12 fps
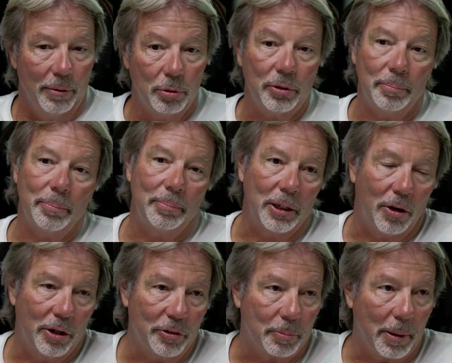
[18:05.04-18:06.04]
Well, the
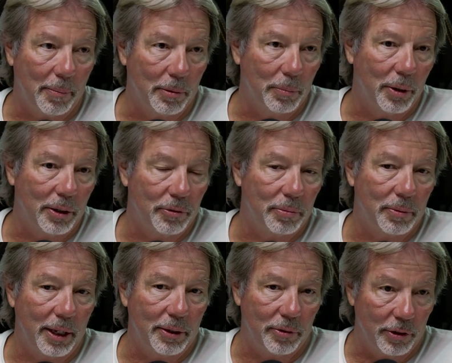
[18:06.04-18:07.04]
hardest problem was,
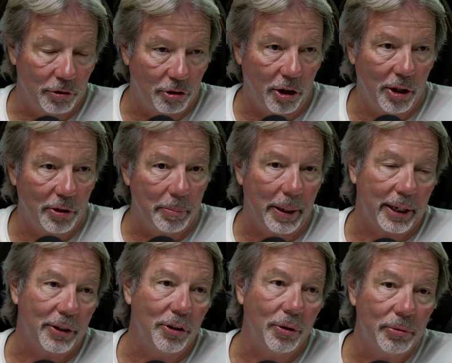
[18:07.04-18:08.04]
as an installer back
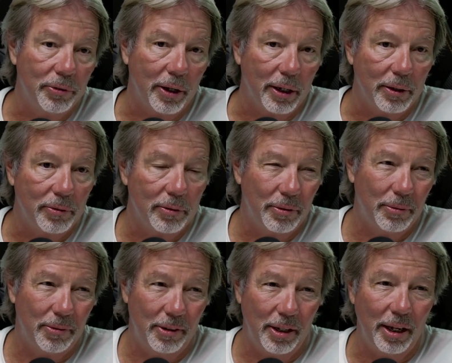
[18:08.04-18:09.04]
in those days, and this
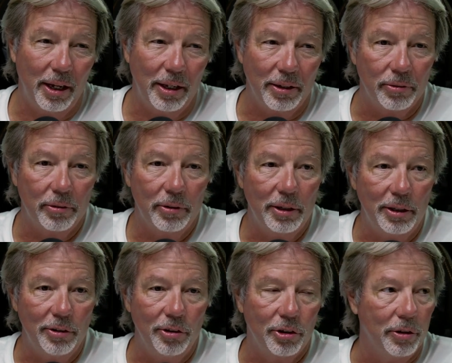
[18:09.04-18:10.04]
was in the 80s,
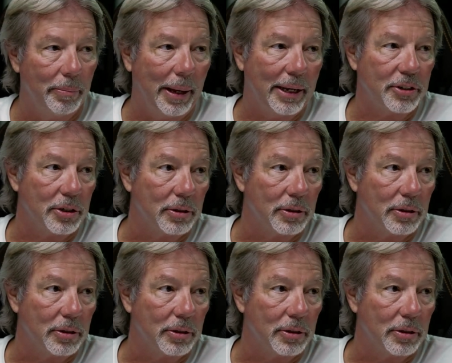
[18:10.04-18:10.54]
you couldn't match it.